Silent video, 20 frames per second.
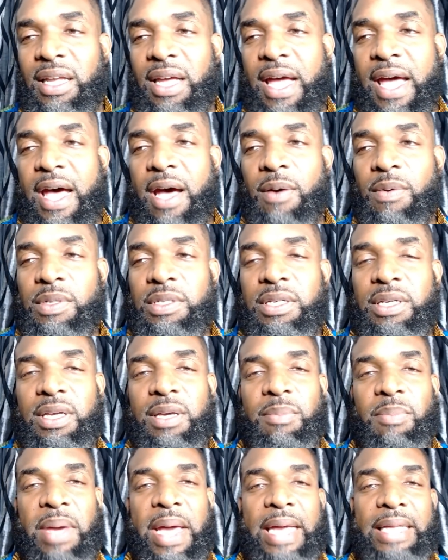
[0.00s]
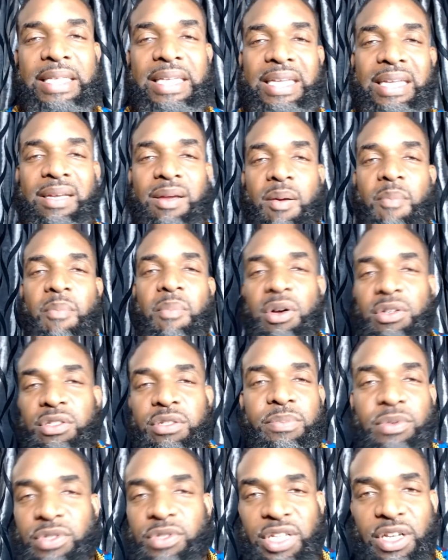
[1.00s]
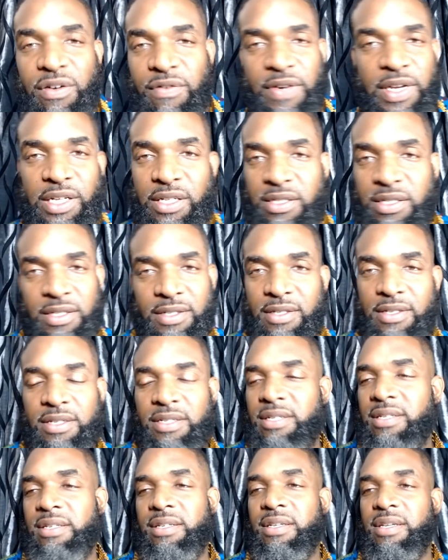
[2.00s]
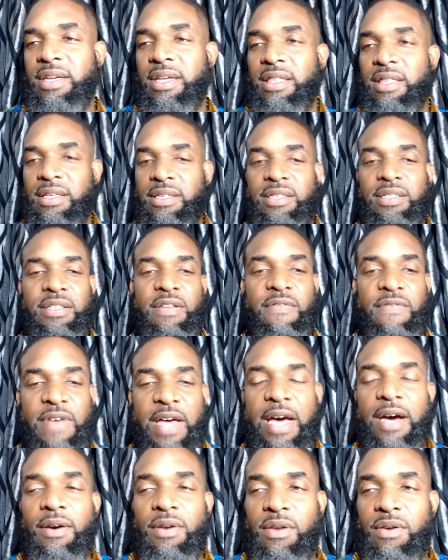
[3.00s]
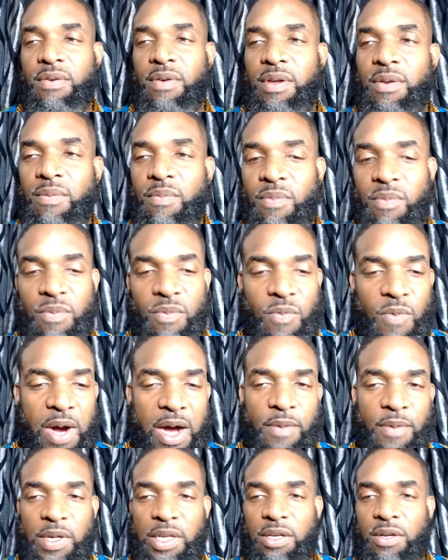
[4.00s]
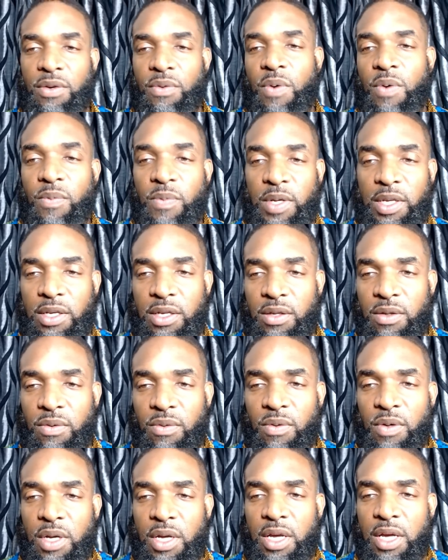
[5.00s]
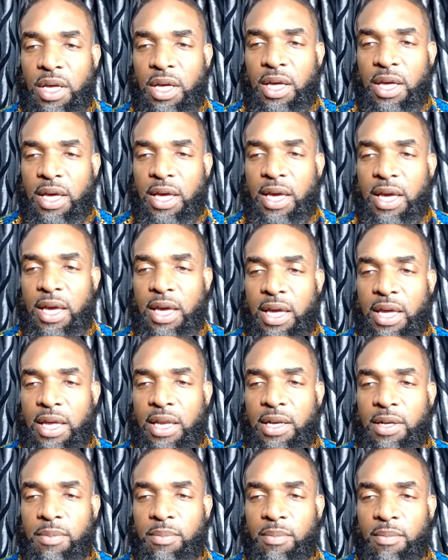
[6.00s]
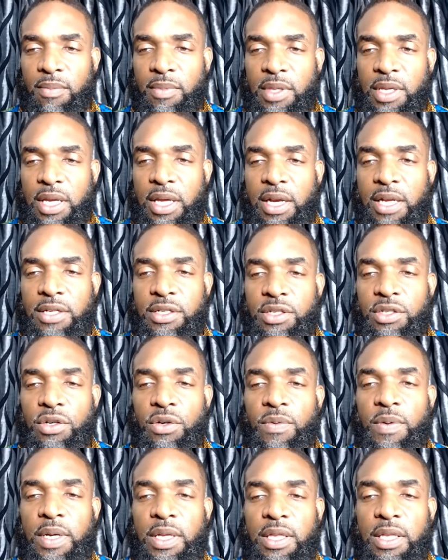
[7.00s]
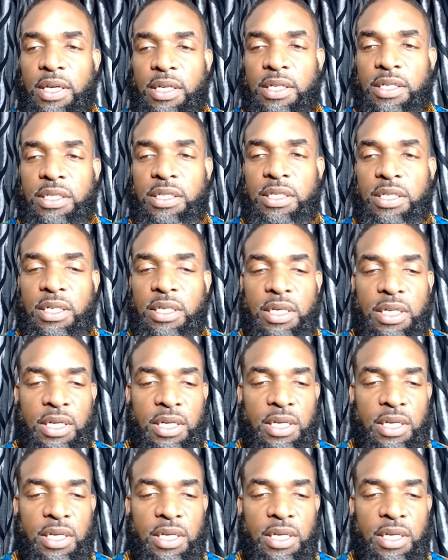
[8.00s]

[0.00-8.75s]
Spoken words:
how it's impacting multiple generations. And this is the value in why we do what we do. And in us doing this,